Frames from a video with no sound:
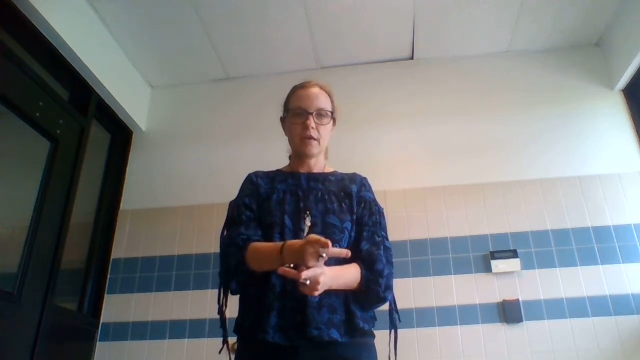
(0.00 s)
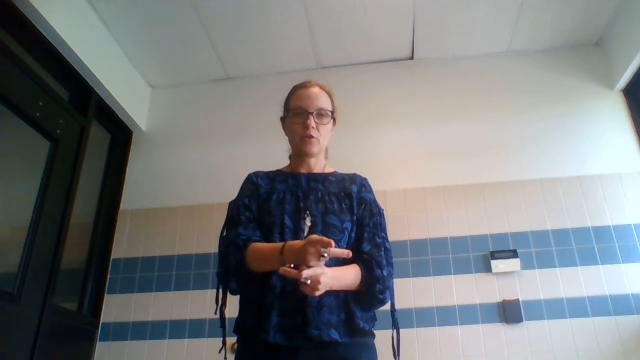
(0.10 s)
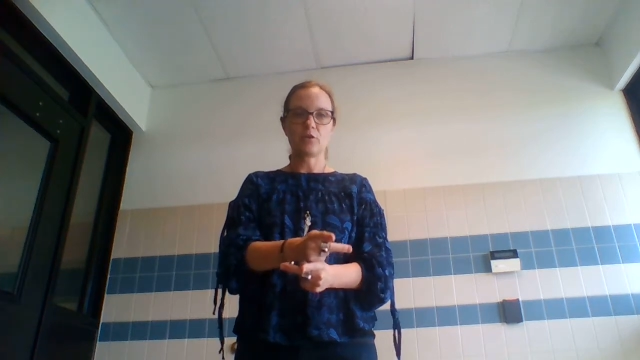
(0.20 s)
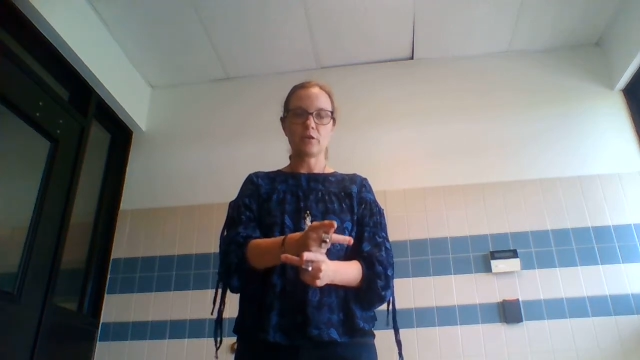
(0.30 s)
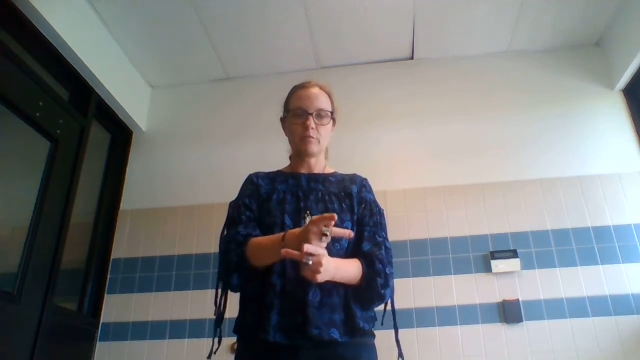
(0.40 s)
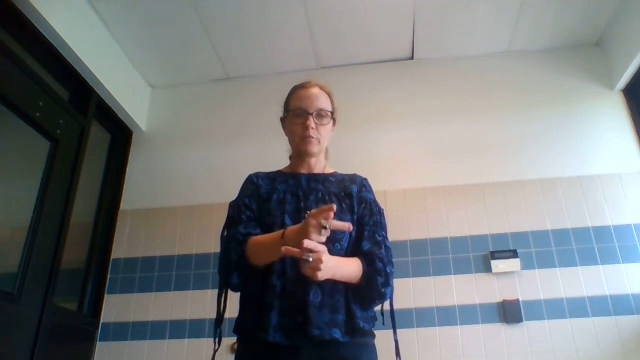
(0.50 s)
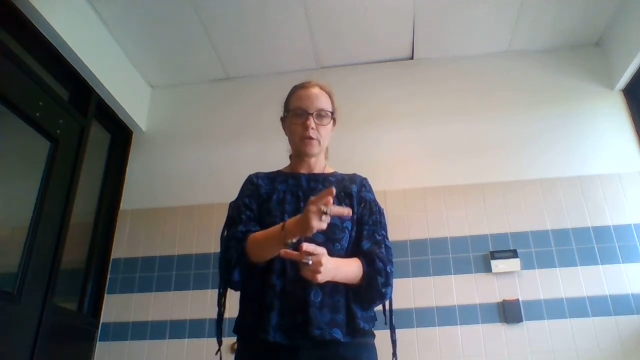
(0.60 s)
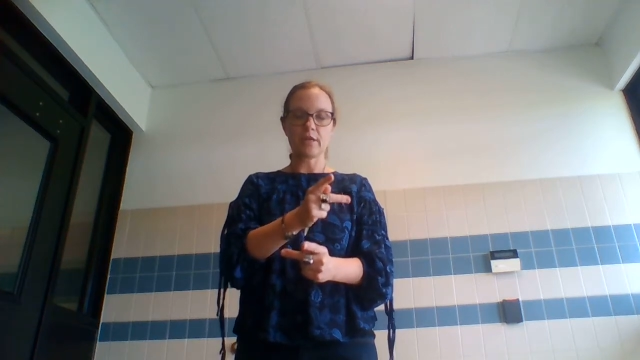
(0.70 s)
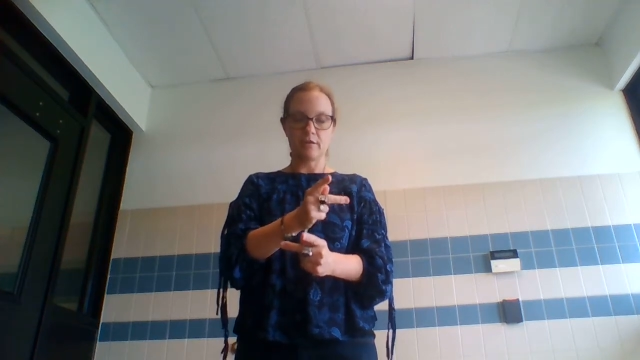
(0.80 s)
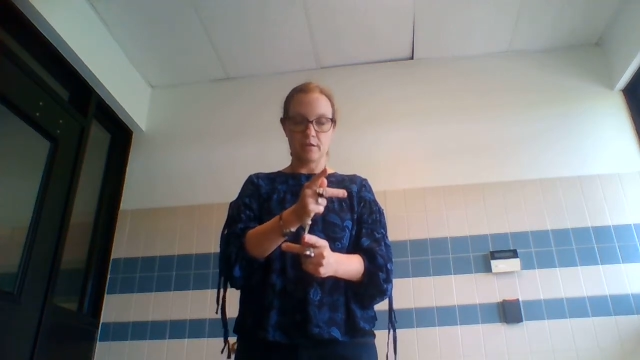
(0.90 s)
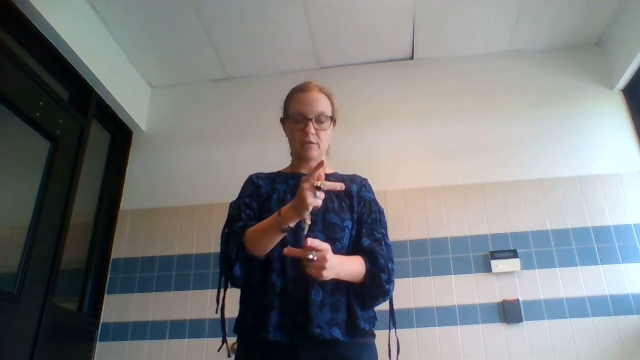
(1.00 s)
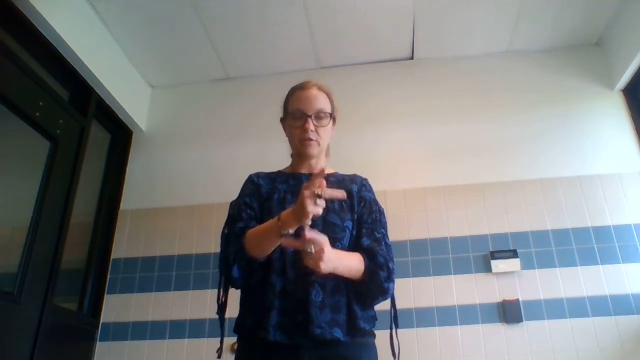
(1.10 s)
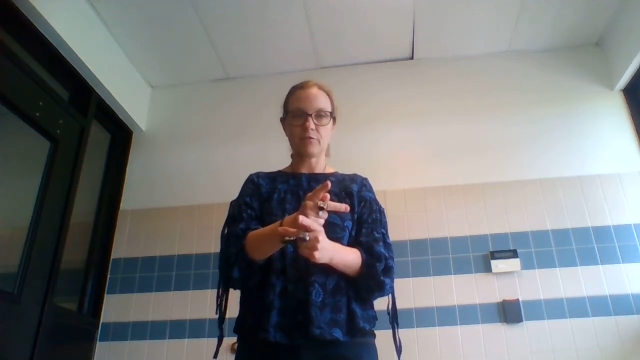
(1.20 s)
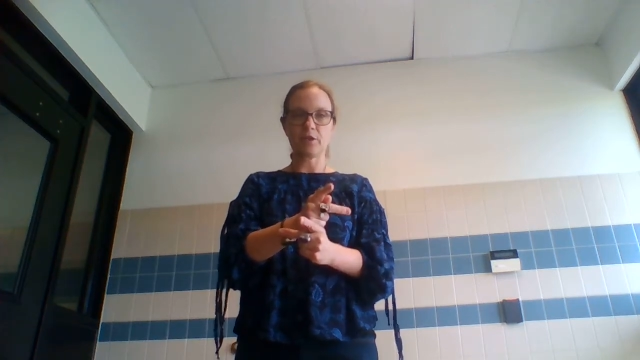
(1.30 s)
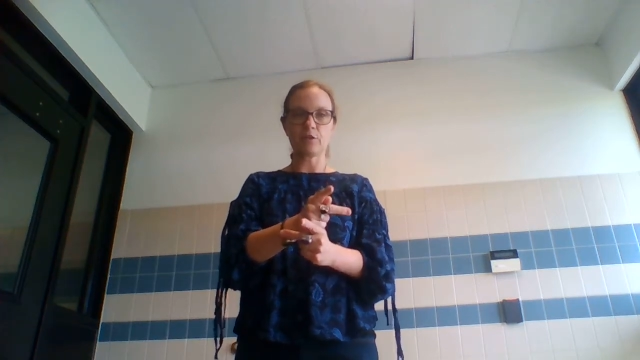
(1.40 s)
And you're going to bring it, it's
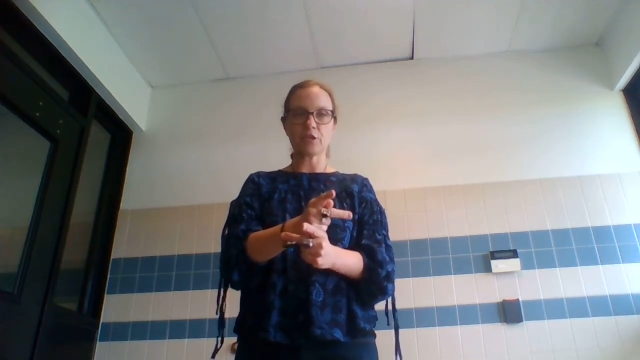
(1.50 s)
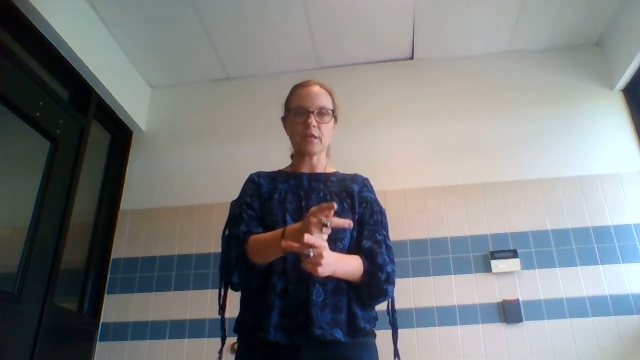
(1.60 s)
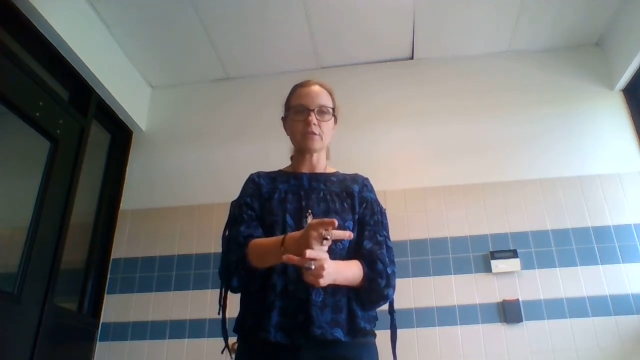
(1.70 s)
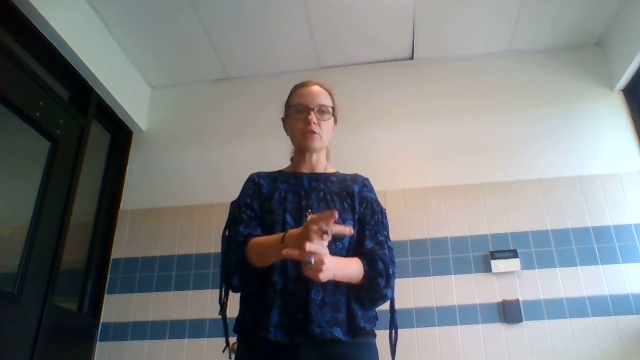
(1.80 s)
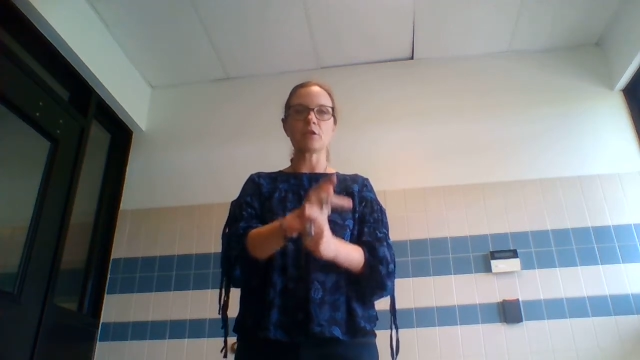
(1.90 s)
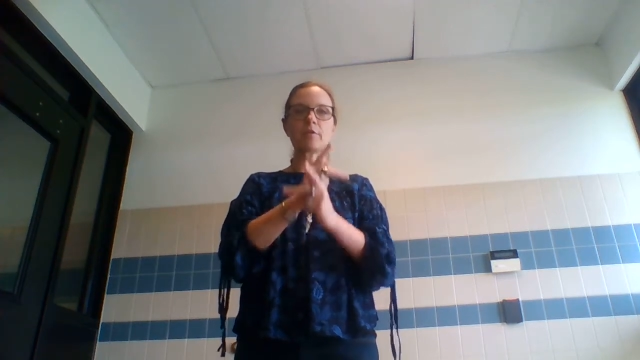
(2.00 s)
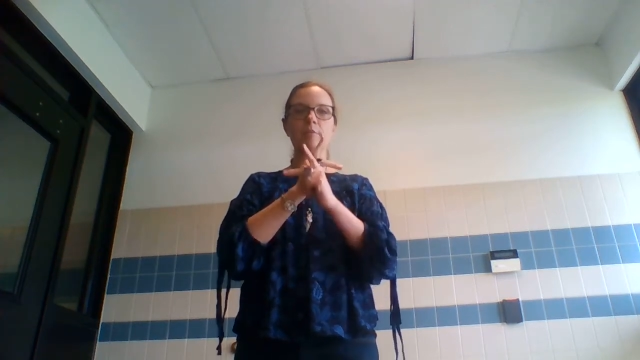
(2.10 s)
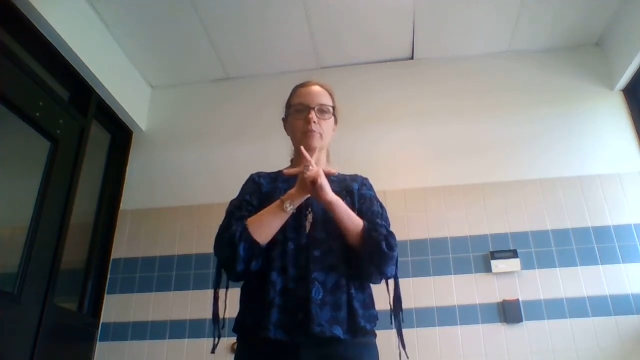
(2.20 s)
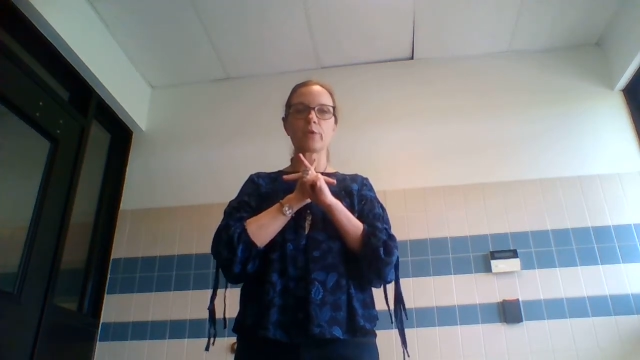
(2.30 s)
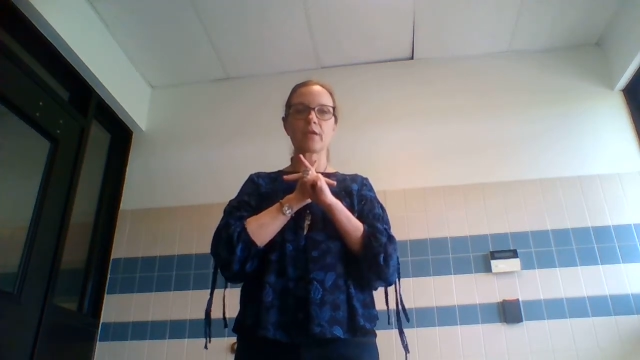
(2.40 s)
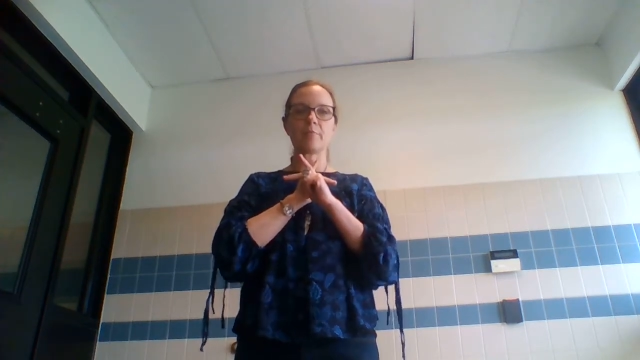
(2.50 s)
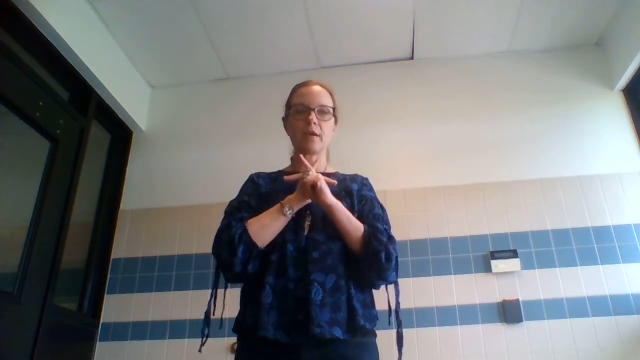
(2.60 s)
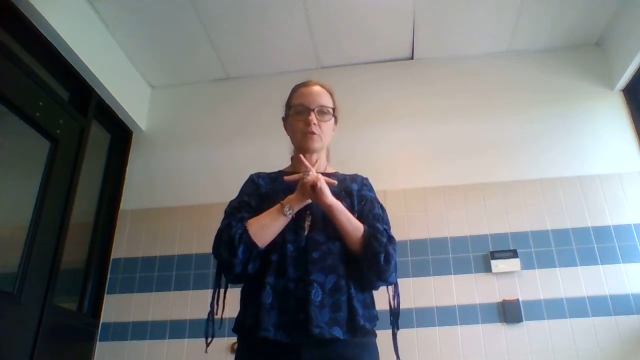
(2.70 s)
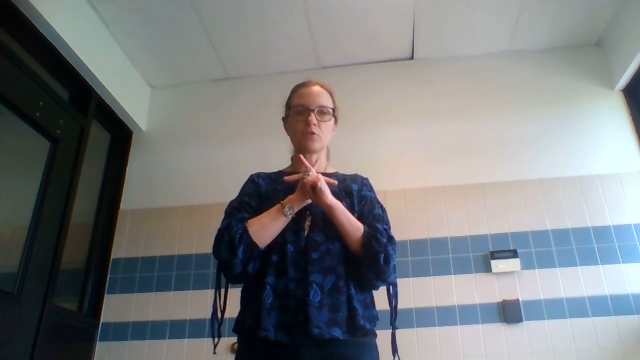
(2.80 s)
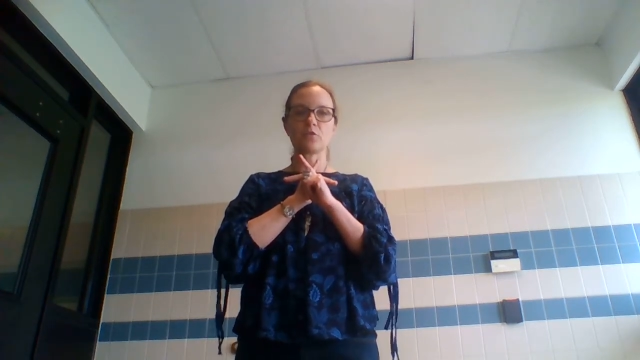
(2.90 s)
in front of your chest, you're going to bring it
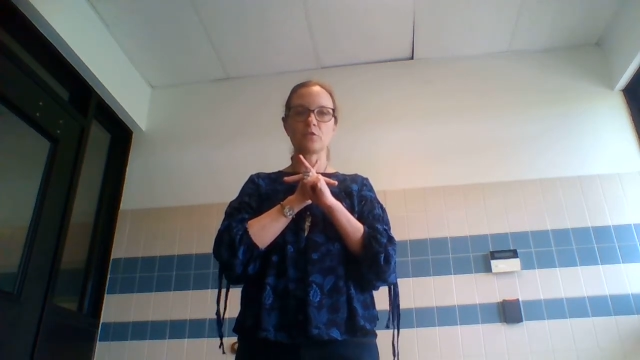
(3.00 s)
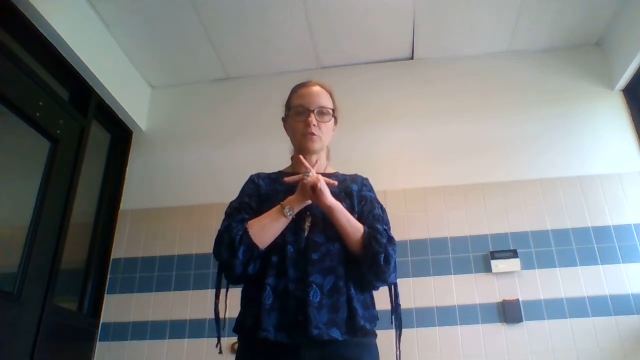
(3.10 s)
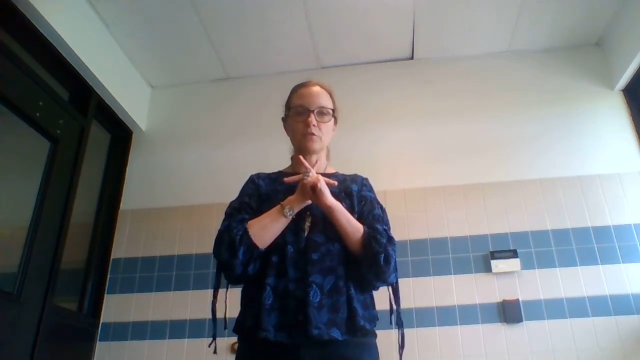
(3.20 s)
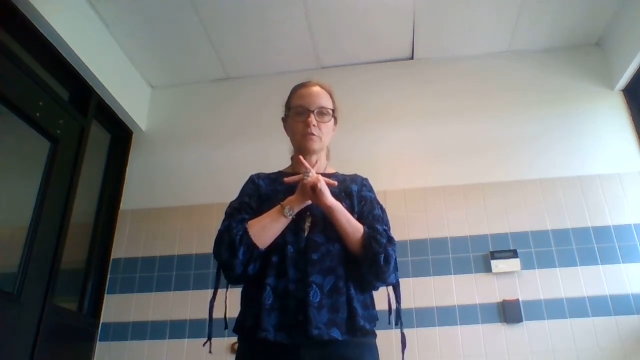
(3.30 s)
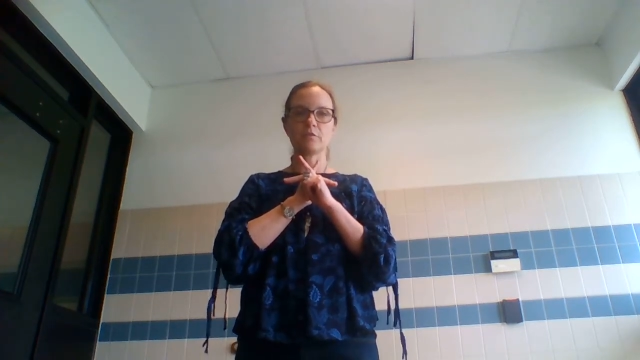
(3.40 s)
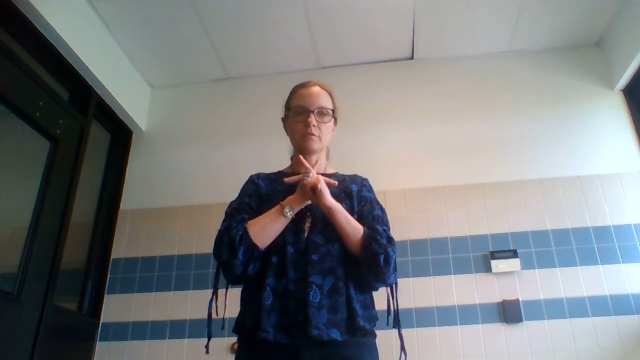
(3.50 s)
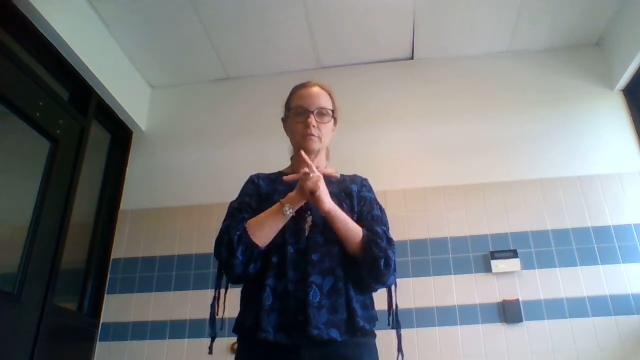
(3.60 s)
back towards you.